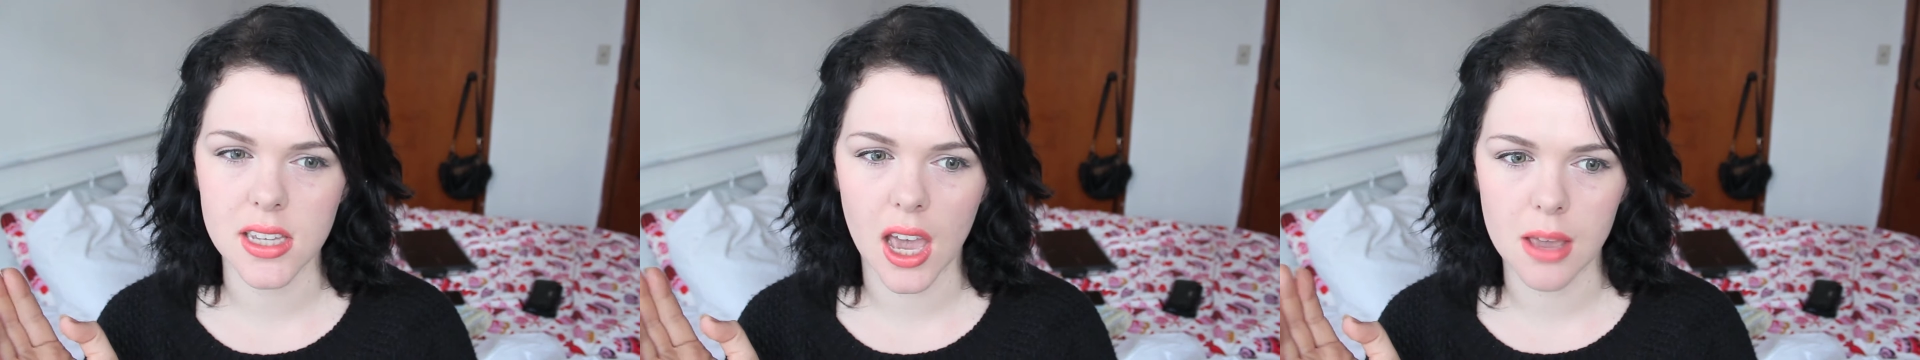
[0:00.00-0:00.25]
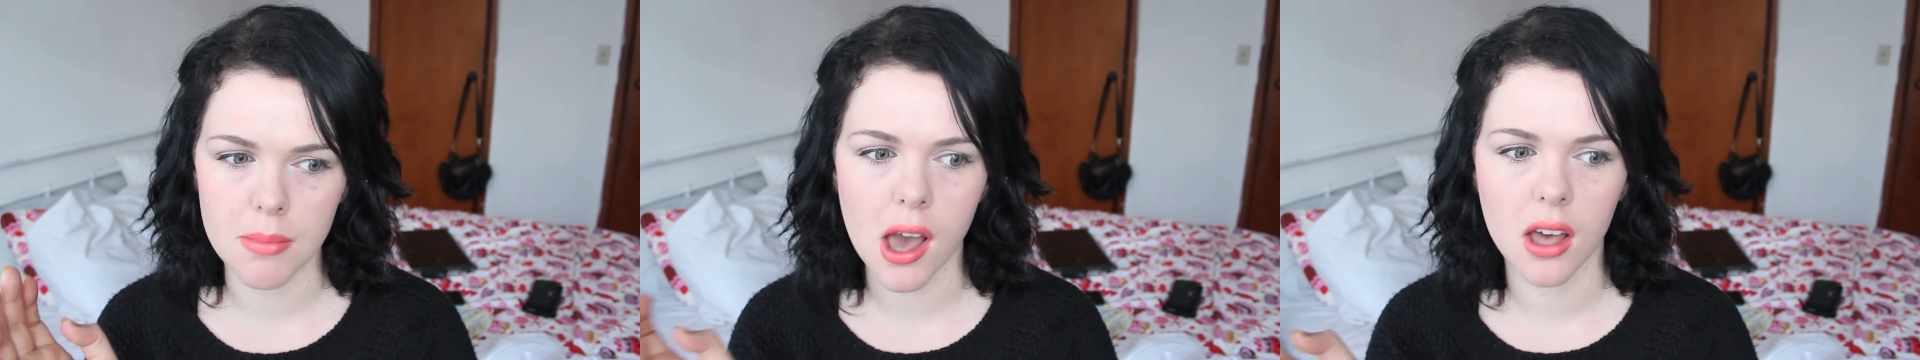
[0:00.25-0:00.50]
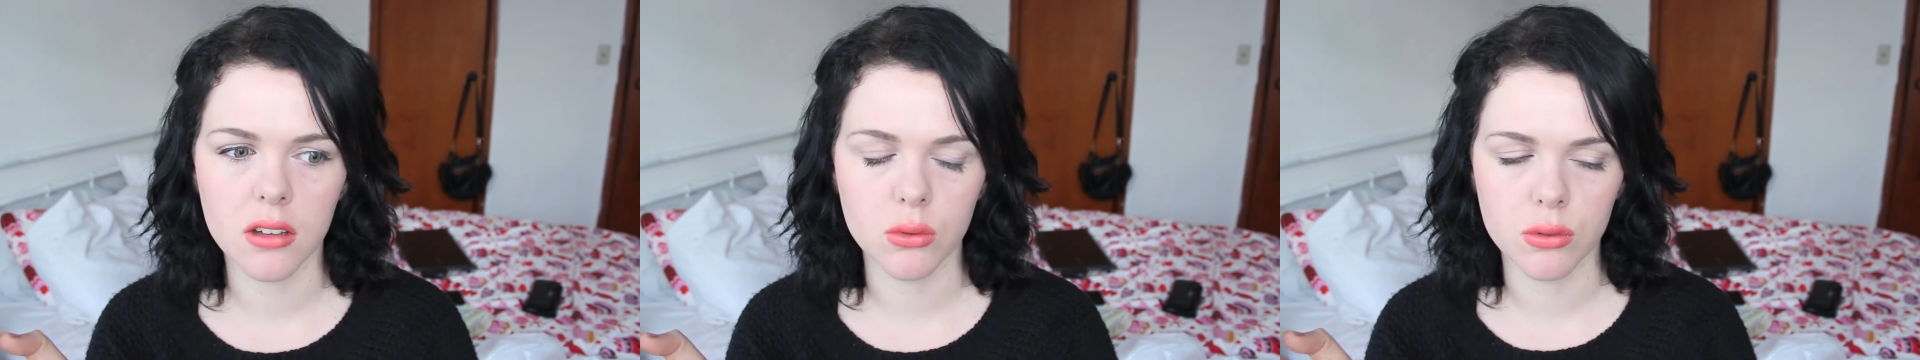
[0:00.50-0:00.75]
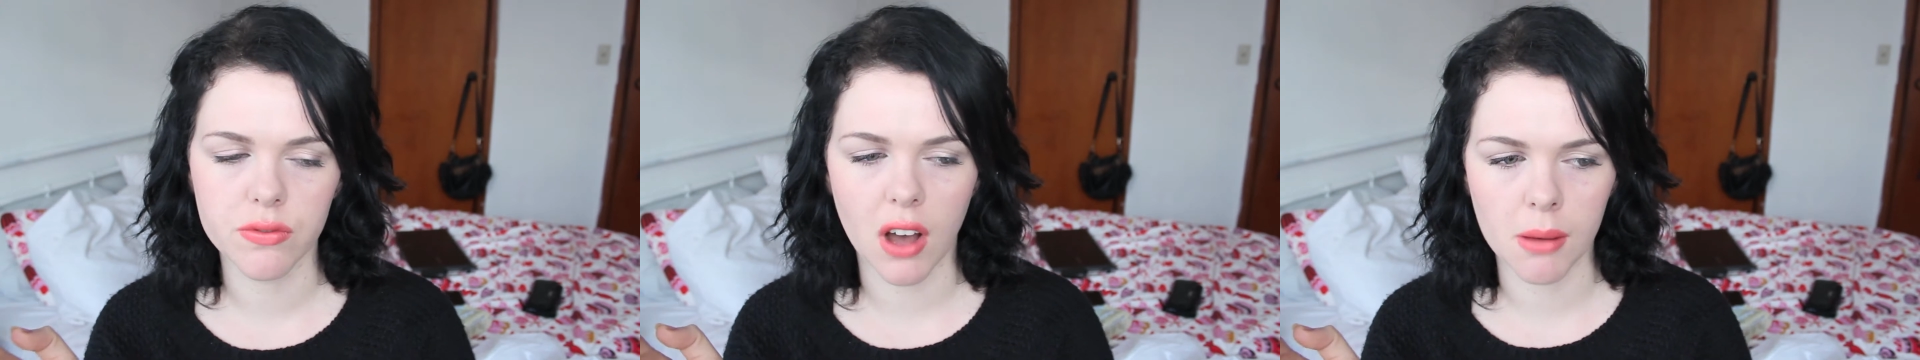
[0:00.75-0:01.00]
Kmart
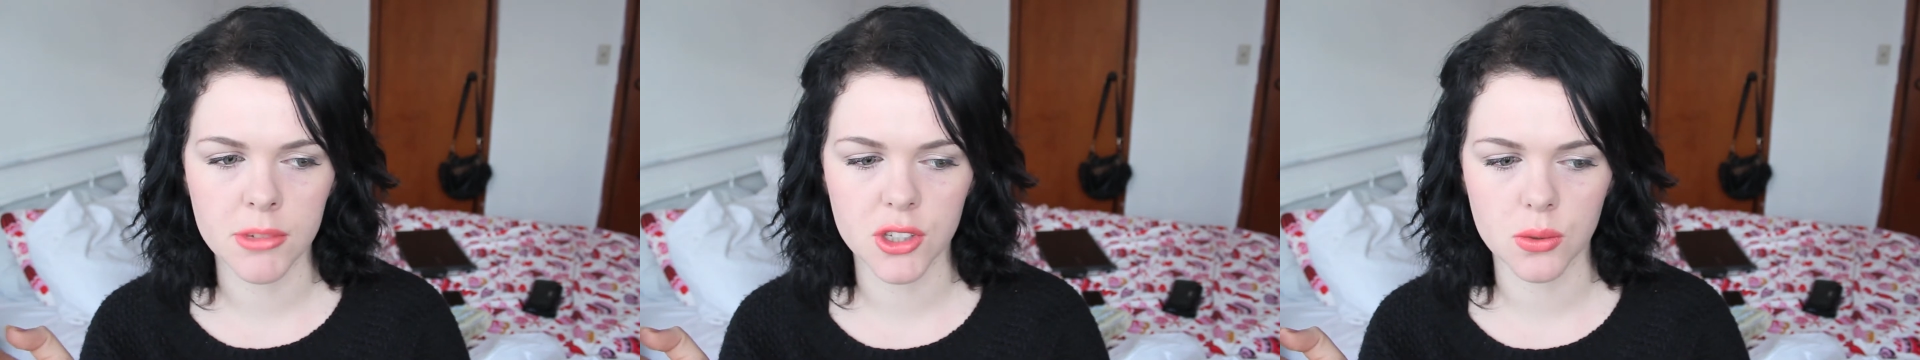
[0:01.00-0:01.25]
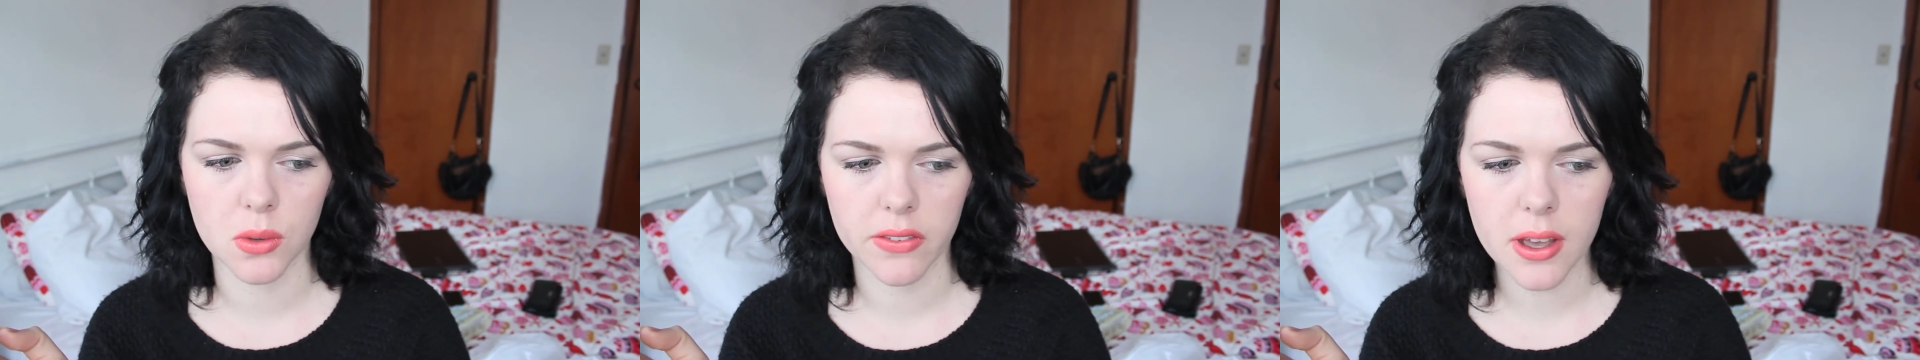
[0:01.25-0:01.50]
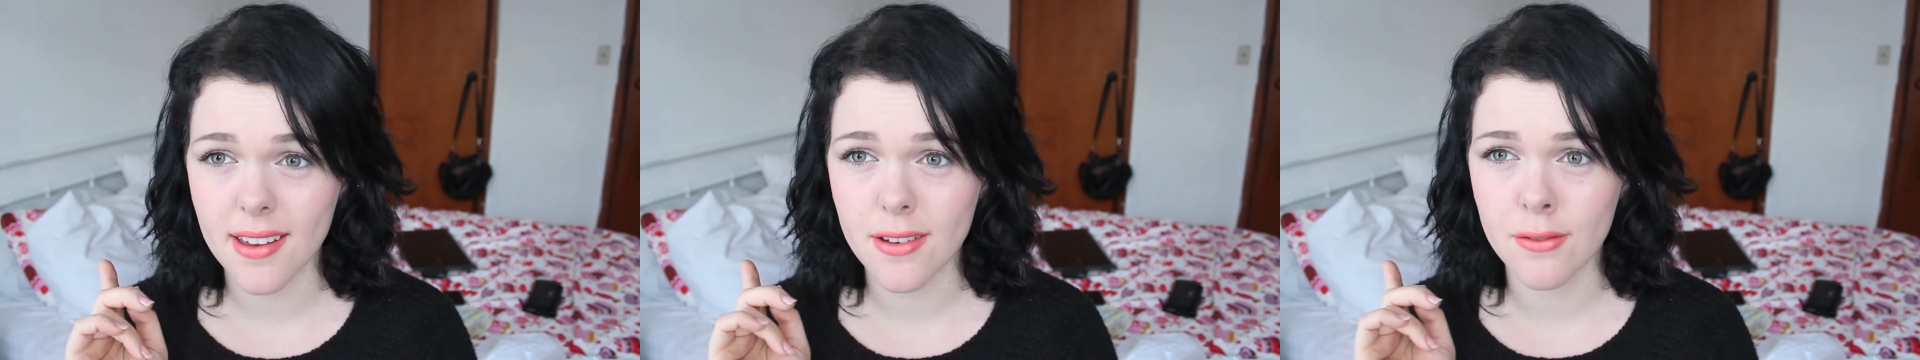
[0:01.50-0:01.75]
or Farmers or whatever.